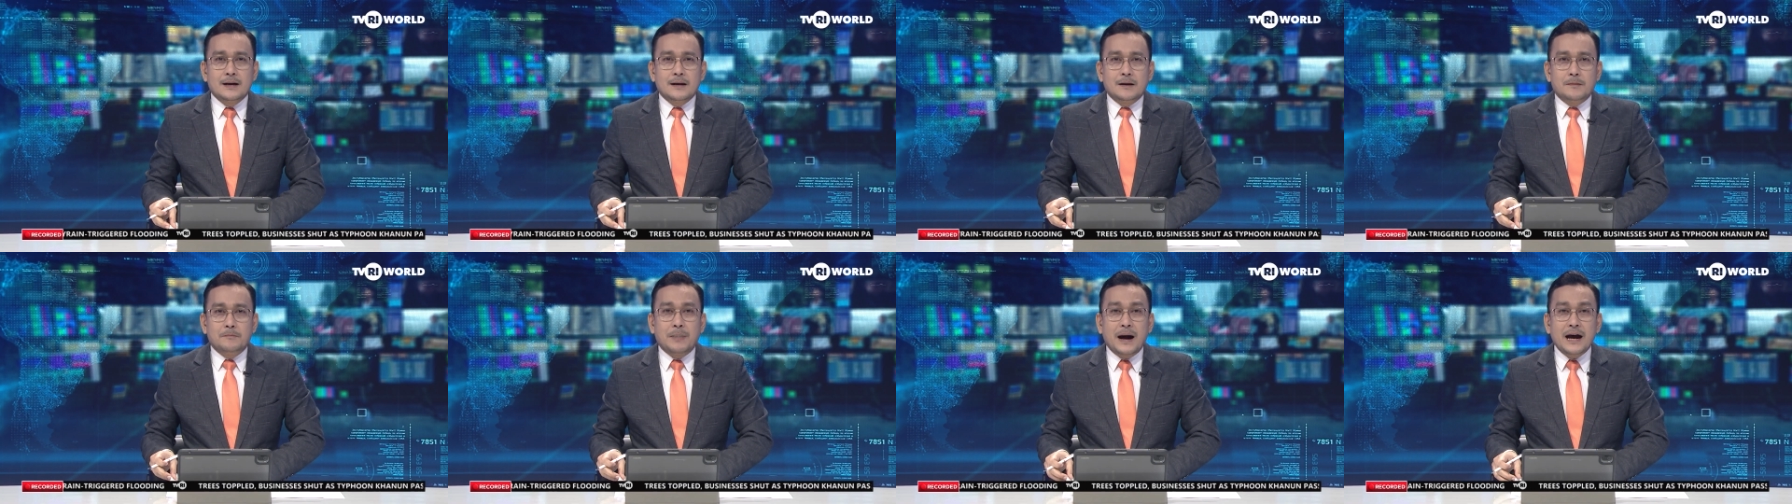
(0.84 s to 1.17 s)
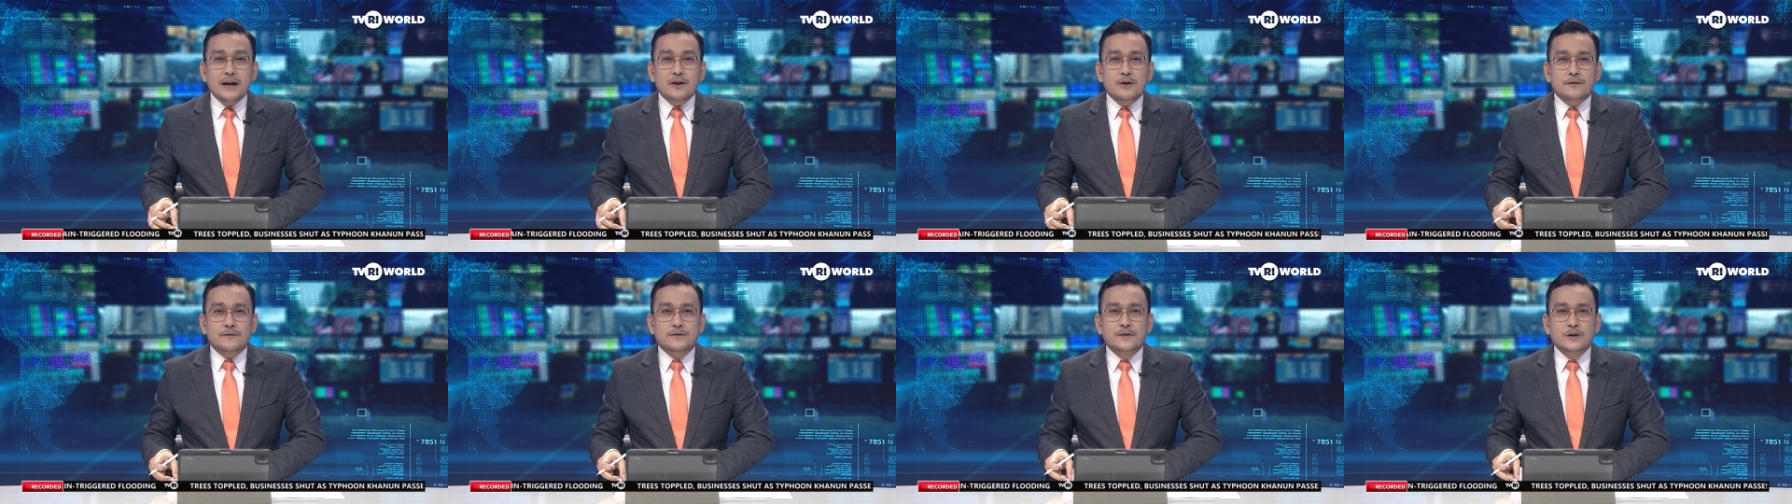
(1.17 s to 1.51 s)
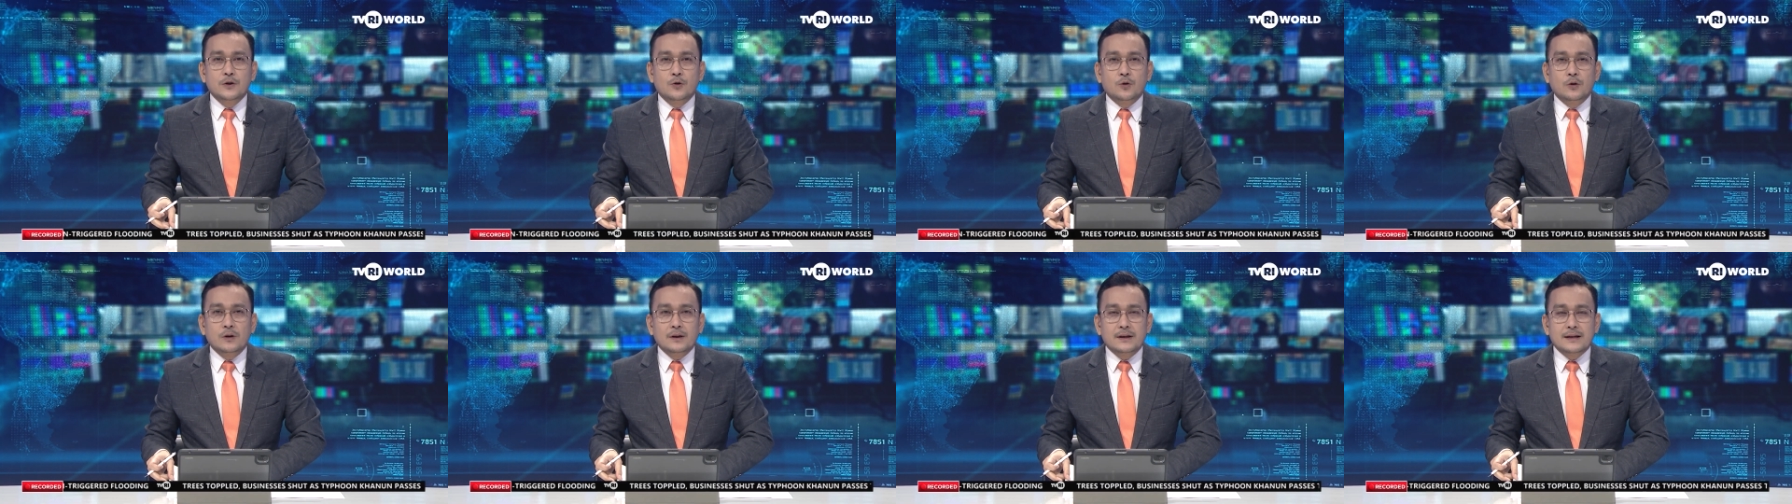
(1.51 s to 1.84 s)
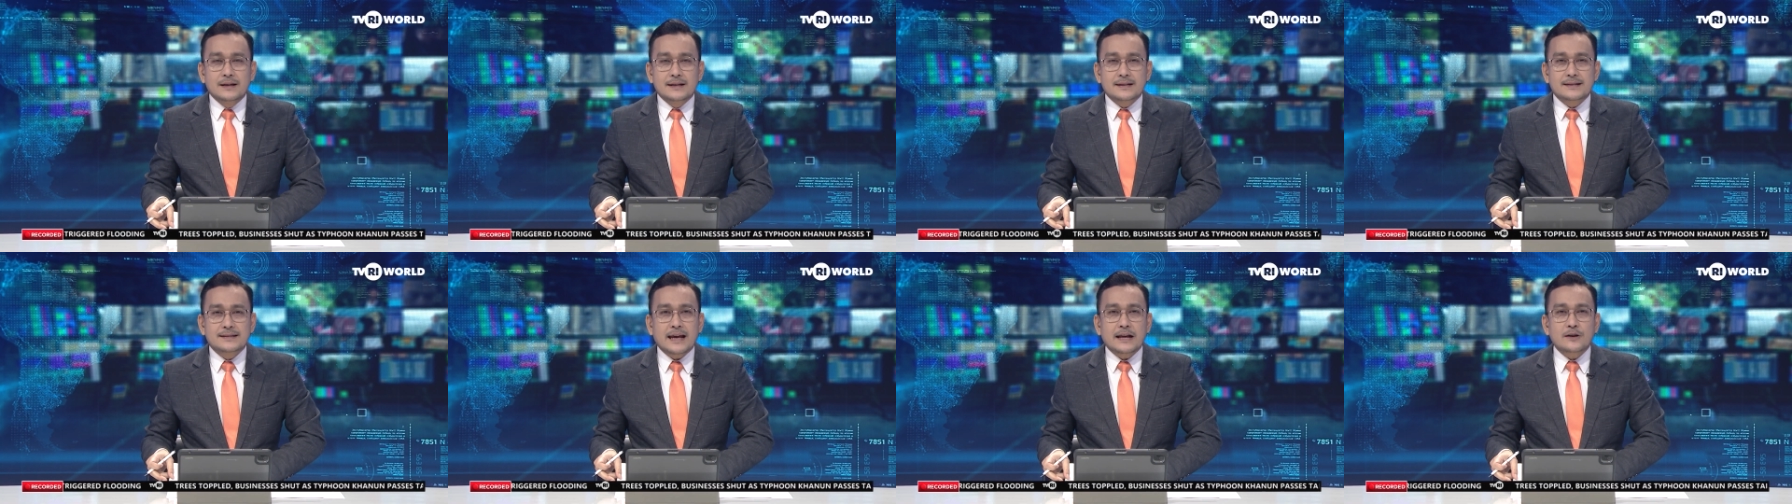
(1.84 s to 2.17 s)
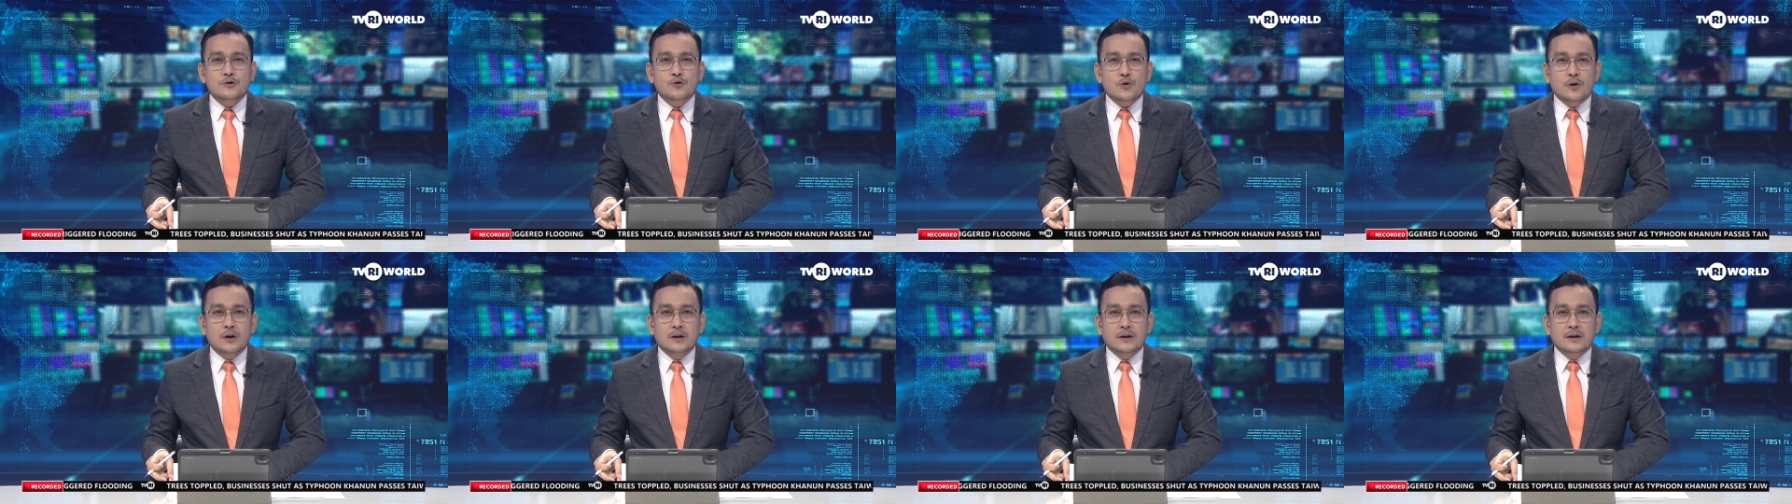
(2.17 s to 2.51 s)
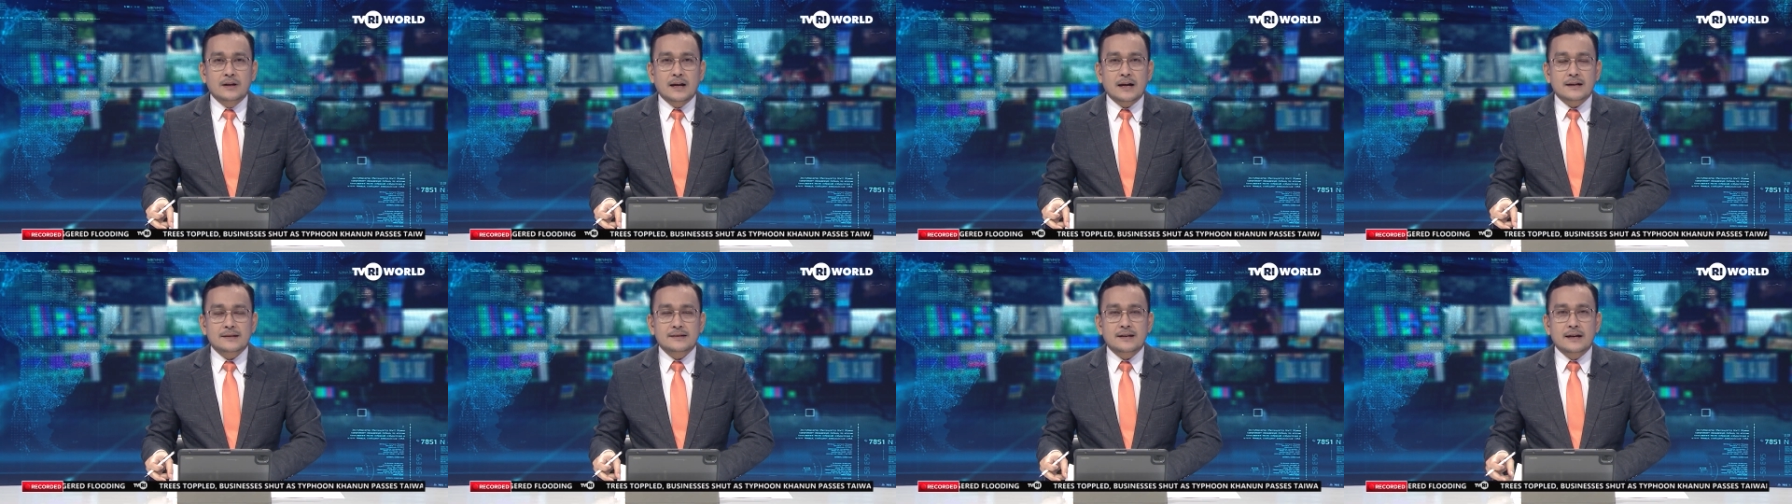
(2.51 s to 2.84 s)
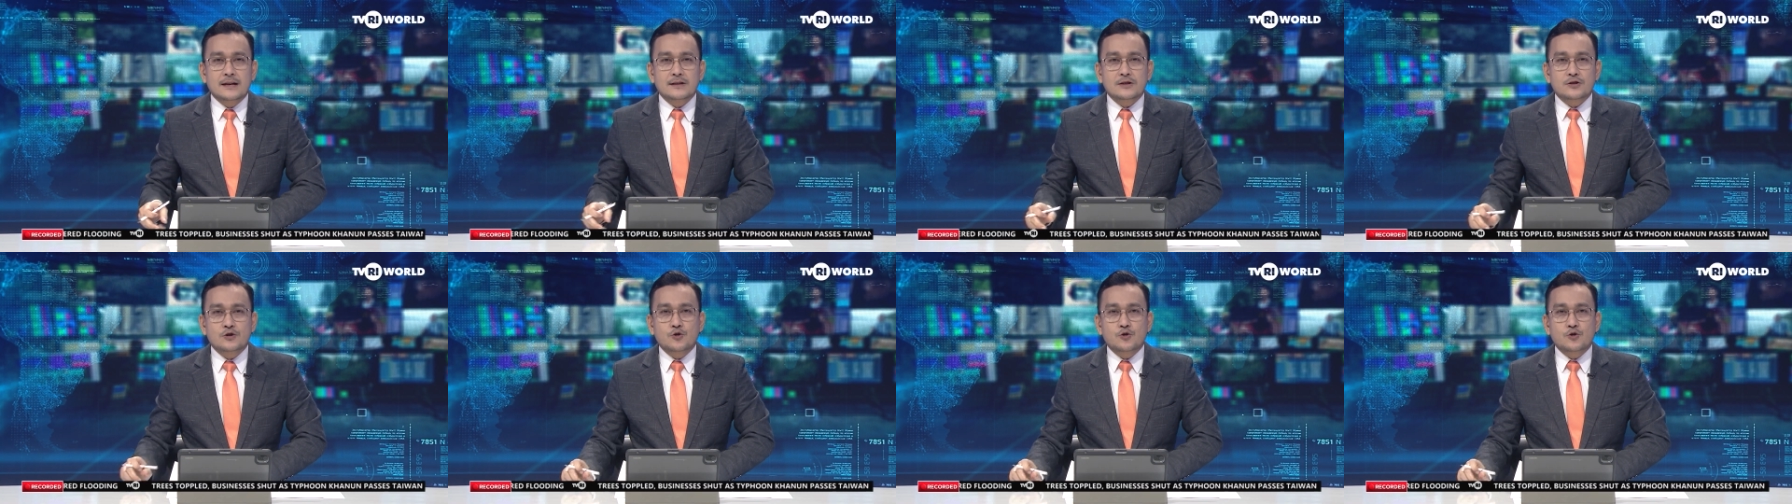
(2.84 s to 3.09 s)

Biofuel is central in ASEAN's